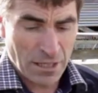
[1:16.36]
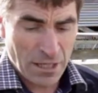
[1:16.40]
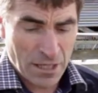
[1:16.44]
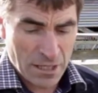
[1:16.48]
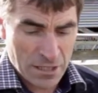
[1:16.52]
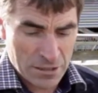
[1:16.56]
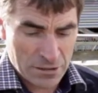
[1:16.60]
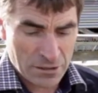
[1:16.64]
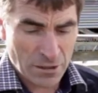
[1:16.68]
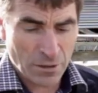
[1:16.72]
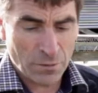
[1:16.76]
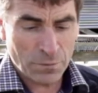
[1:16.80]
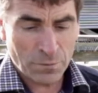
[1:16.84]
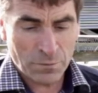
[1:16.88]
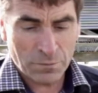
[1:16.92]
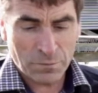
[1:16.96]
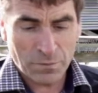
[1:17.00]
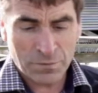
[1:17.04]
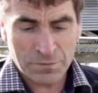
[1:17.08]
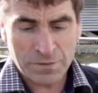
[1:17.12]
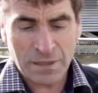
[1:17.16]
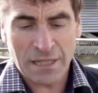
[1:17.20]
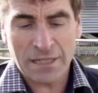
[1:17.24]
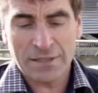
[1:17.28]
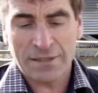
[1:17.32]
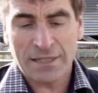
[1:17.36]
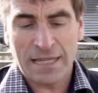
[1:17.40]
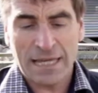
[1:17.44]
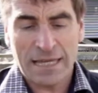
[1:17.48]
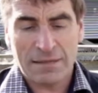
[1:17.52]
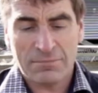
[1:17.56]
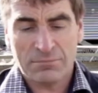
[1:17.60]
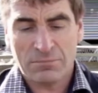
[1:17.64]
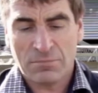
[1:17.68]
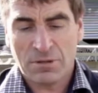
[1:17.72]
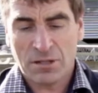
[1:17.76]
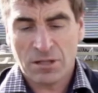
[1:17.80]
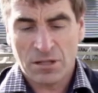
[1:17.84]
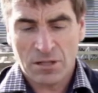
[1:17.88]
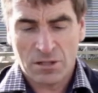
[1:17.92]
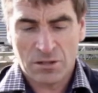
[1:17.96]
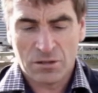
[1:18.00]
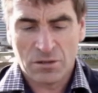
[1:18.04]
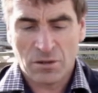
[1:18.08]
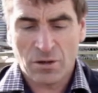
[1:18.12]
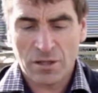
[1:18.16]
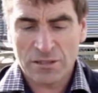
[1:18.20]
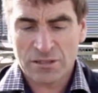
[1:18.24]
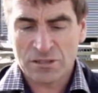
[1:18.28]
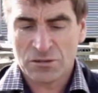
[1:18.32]
So we've done that.
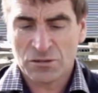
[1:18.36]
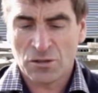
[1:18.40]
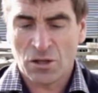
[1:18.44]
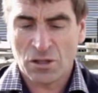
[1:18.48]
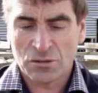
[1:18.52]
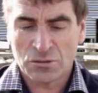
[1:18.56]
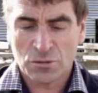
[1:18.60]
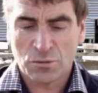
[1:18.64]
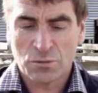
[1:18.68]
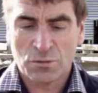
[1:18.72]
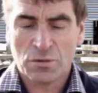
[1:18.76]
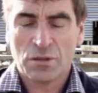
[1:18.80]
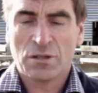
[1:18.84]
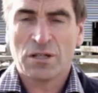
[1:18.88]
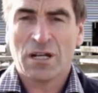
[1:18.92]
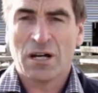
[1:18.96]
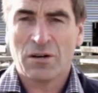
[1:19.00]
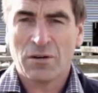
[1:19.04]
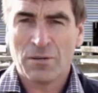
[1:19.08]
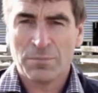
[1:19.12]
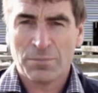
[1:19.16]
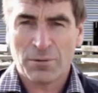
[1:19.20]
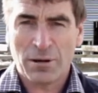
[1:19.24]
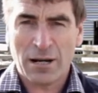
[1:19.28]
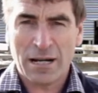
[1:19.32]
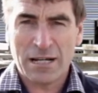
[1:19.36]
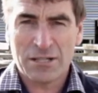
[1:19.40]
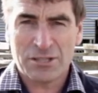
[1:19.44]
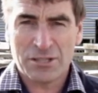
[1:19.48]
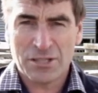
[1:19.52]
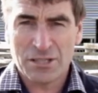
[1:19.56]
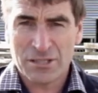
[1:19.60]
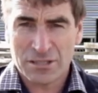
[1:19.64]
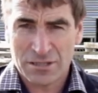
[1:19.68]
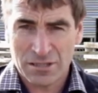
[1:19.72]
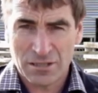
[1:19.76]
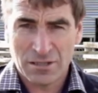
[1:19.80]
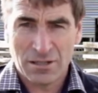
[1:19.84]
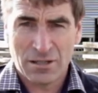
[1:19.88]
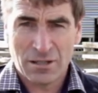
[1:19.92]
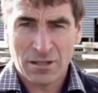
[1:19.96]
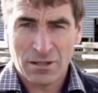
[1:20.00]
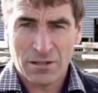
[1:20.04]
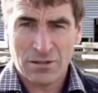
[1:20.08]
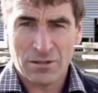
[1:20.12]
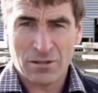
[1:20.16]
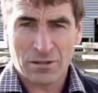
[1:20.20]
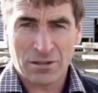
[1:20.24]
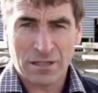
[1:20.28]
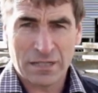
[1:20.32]
Nice nozzle, no abrasions,
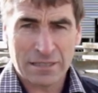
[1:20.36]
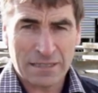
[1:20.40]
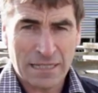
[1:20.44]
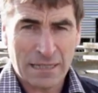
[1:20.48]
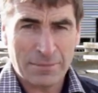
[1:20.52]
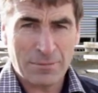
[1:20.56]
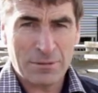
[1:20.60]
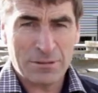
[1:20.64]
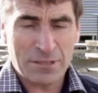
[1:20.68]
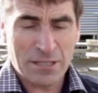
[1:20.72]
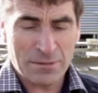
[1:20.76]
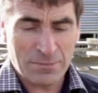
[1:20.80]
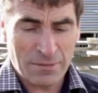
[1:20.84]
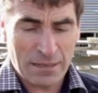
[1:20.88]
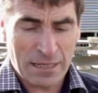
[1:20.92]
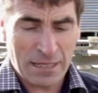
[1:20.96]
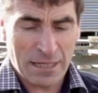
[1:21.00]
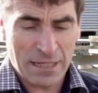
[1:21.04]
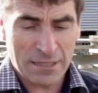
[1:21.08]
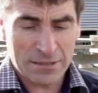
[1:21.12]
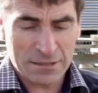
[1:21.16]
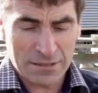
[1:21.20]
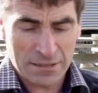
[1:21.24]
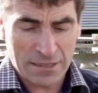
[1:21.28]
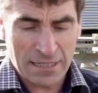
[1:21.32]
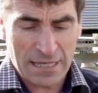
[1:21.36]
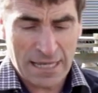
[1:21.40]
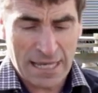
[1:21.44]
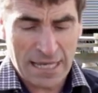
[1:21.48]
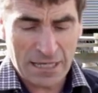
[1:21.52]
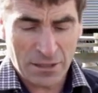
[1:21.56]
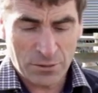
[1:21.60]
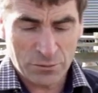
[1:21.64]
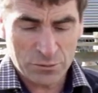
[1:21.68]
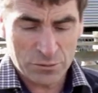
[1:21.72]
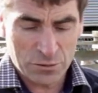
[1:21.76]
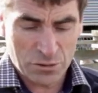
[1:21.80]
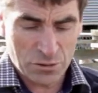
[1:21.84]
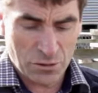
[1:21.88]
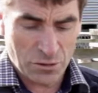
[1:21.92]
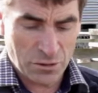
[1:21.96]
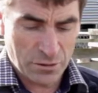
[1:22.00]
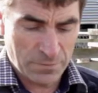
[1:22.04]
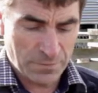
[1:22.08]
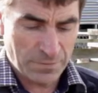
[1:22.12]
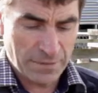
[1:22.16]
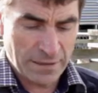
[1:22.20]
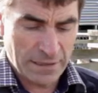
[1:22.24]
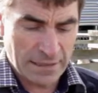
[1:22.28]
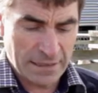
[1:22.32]
not going to damage their mouths, angle's
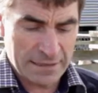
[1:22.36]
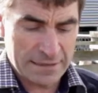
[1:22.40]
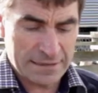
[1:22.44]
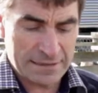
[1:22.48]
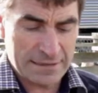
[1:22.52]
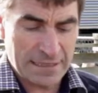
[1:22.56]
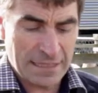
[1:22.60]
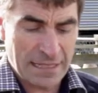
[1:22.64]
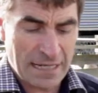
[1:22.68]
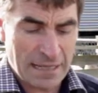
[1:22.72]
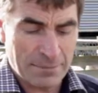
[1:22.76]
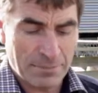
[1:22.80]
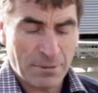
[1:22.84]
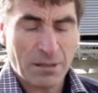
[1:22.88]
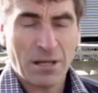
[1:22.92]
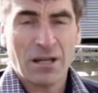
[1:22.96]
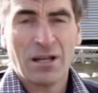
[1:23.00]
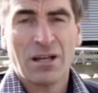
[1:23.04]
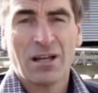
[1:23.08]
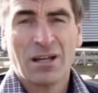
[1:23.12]
good, it's set up.